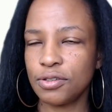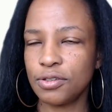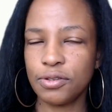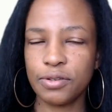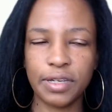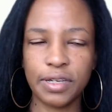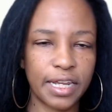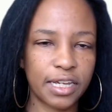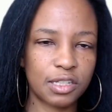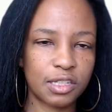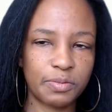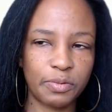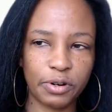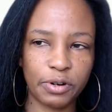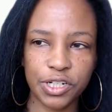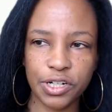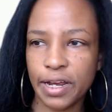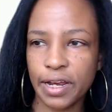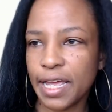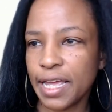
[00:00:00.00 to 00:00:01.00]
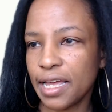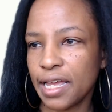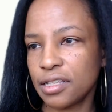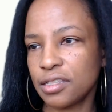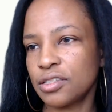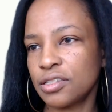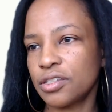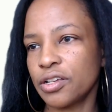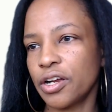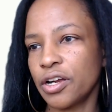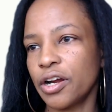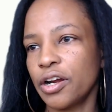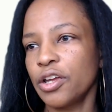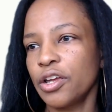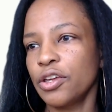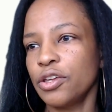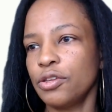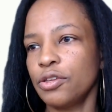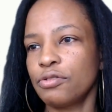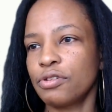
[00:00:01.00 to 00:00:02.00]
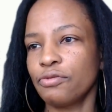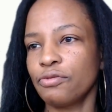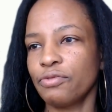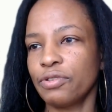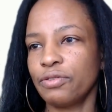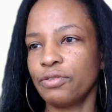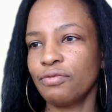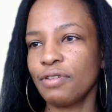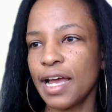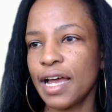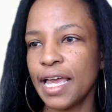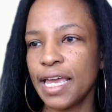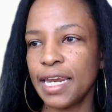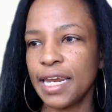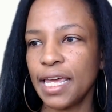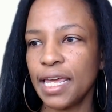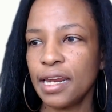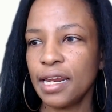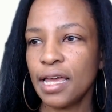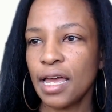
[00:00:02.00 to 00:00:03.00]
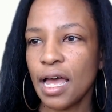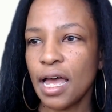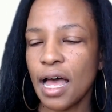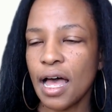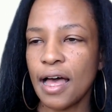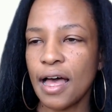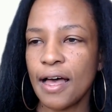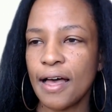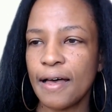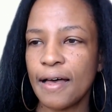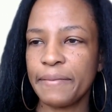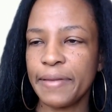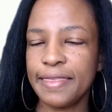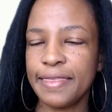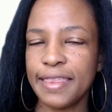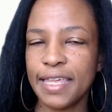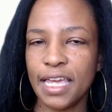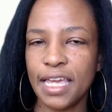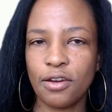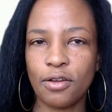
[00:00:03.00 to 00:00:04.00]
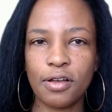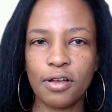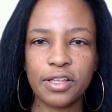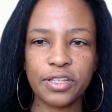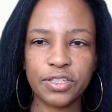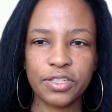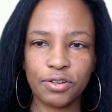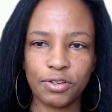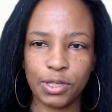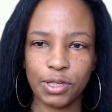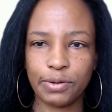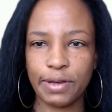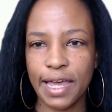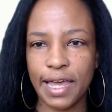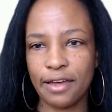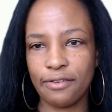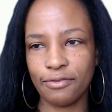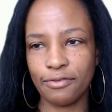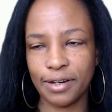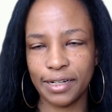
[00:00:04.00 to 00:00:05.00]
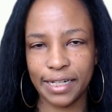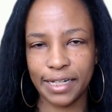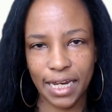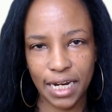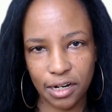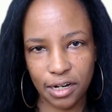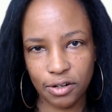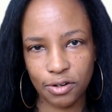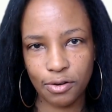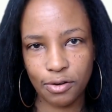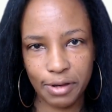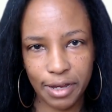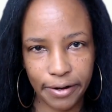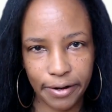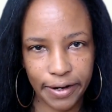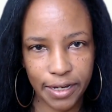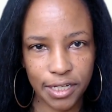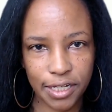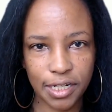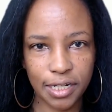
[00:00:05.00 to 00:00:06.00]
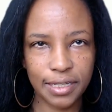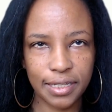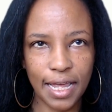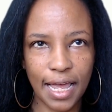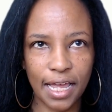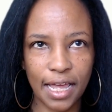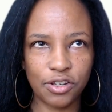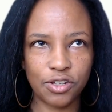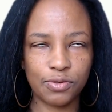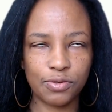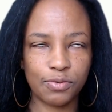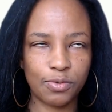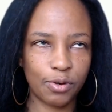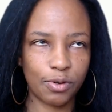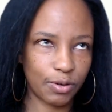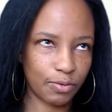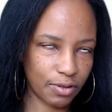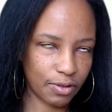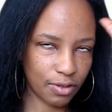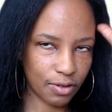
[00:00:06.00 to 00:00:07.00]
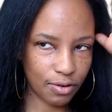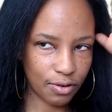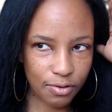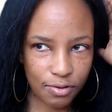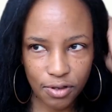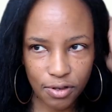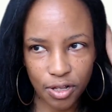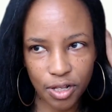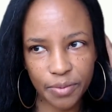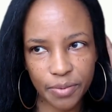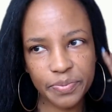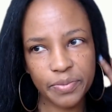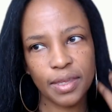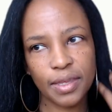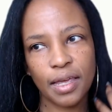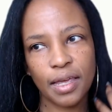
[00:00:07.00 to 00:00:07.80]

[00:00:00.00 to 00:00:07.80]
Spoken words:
You can export your answer, you can rewrite it. And then also you have related queries, just as you would with Google.